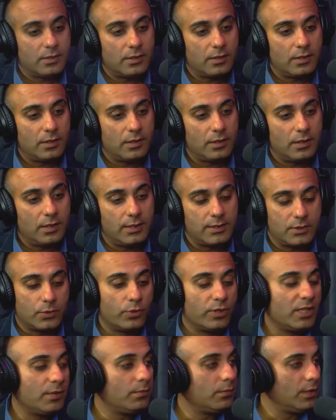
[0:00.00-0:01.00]
it's only
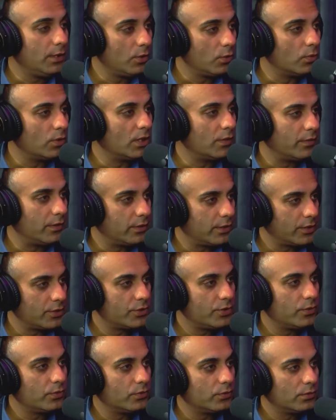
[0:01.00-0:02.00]
me who will ever touch
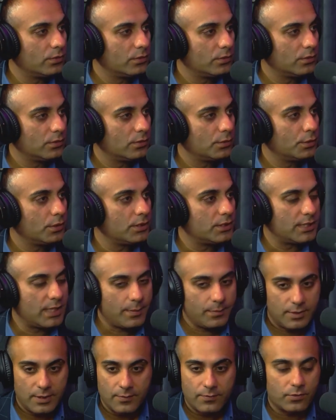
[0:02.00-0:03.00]
you. Same
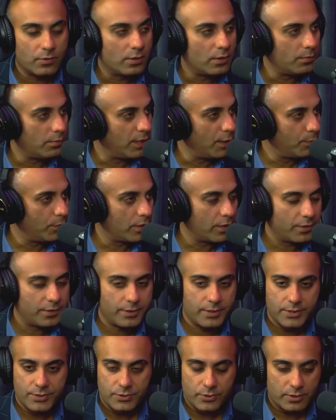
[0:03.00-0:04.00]
thing for my
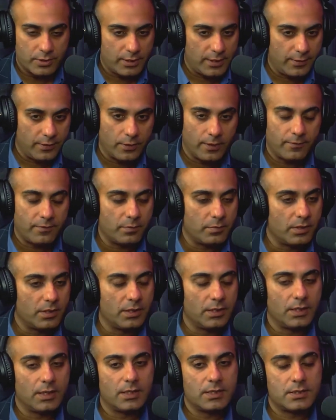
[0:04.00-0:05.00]
partners or everybody
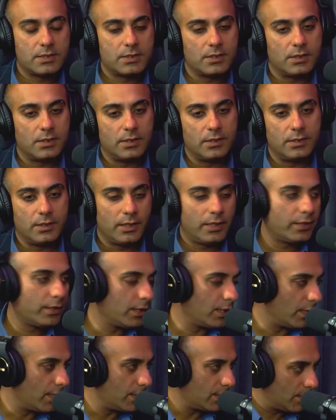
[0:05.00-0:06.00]
else in the area.
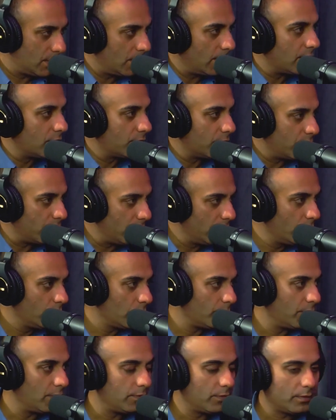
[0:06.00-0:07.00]
As for you, I
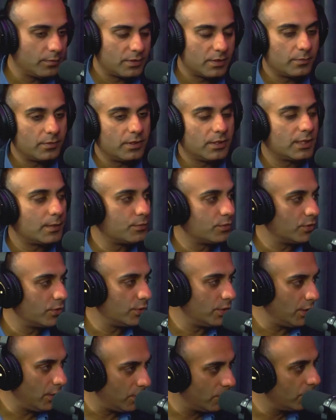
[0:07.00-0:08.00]
mean, when somebody comes to see
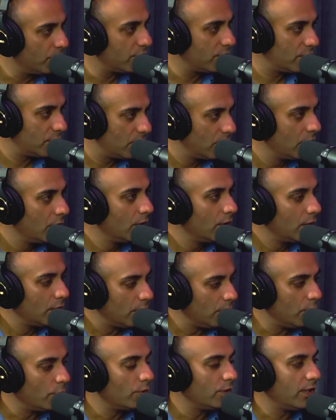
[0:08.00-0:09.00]
you, it's
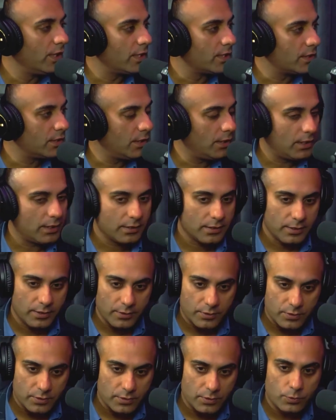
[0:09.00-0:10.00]
you they are seeing.
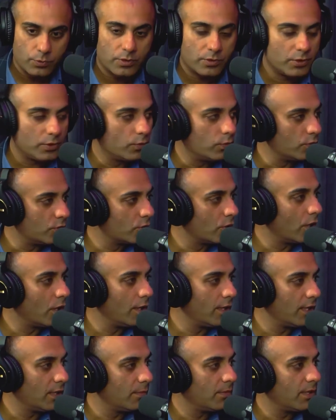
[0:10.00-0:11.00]
You who's calling
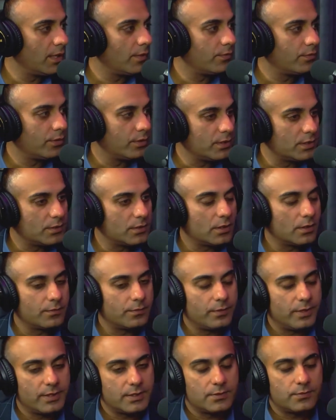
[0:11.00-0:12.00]
them after. It's sort of
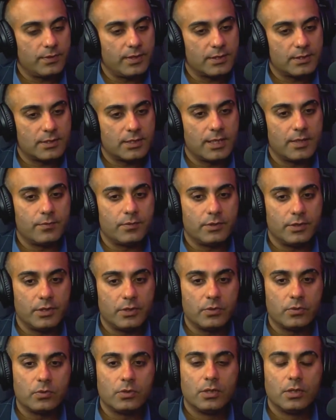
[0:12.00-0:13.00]
FaceTime with
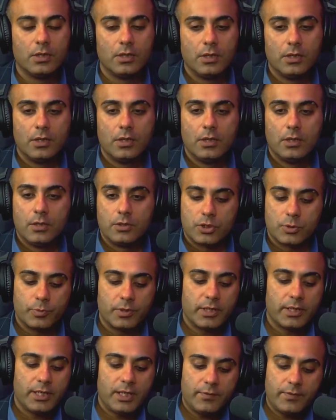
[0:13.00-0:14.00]
you. So, but
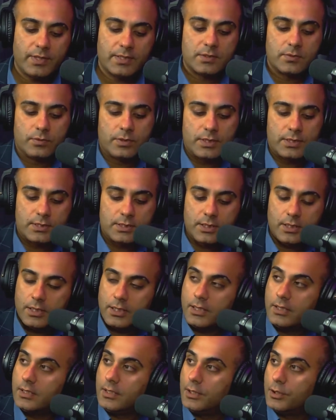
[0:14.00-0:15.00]
anyways, this study
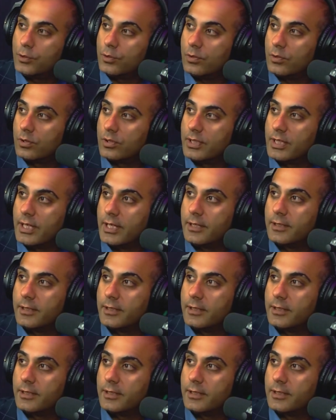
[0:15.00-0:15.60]
looked at